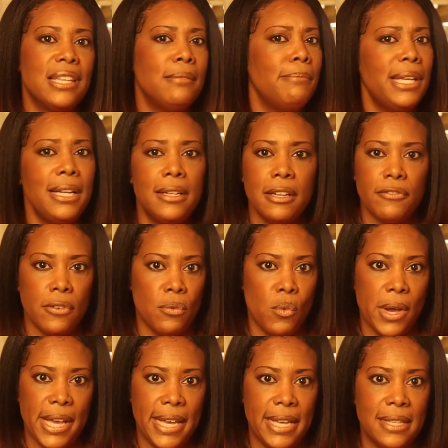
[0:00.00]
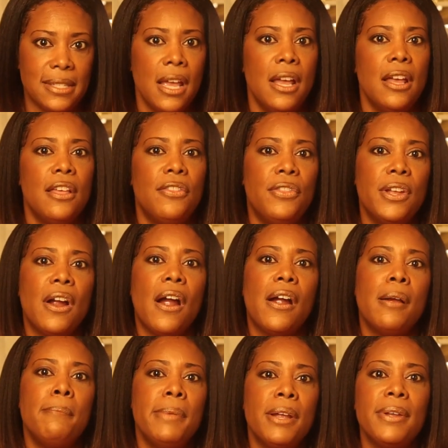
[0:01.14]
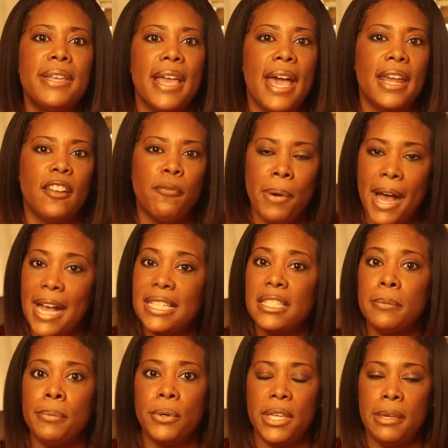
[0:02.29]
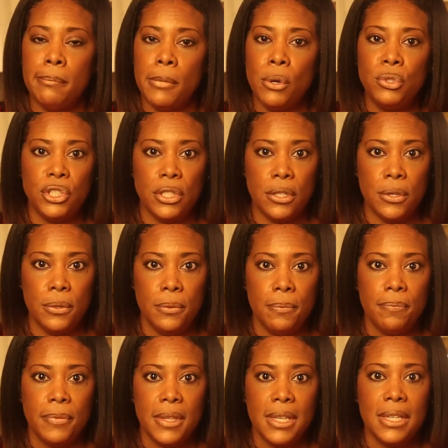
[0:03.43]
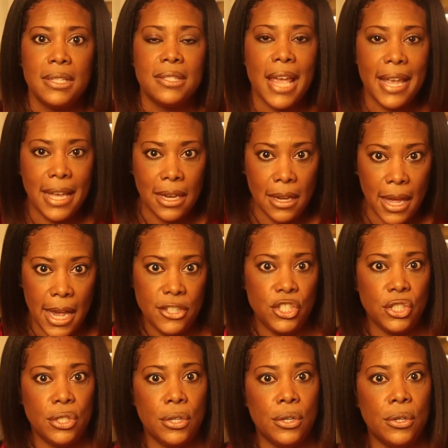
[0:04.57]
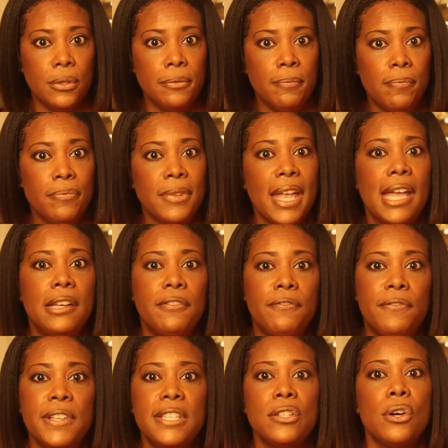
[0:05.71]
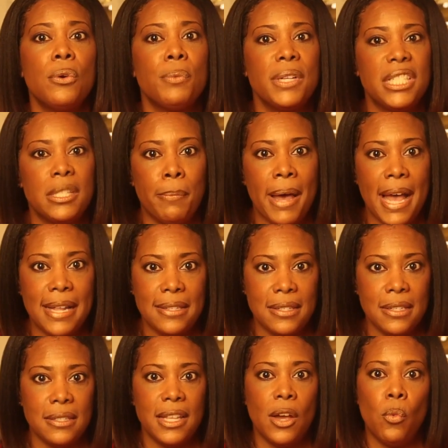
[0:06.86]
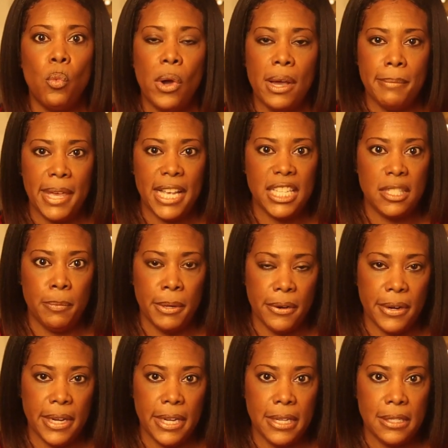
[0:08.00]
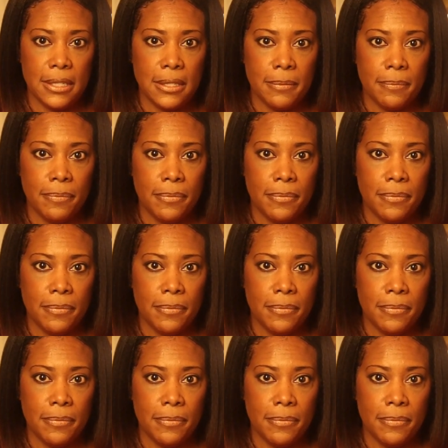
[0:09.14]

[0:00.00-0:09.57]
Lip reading: in many different ways, there are a myriad of possible emotional, psychological, and physical responses that one may experience.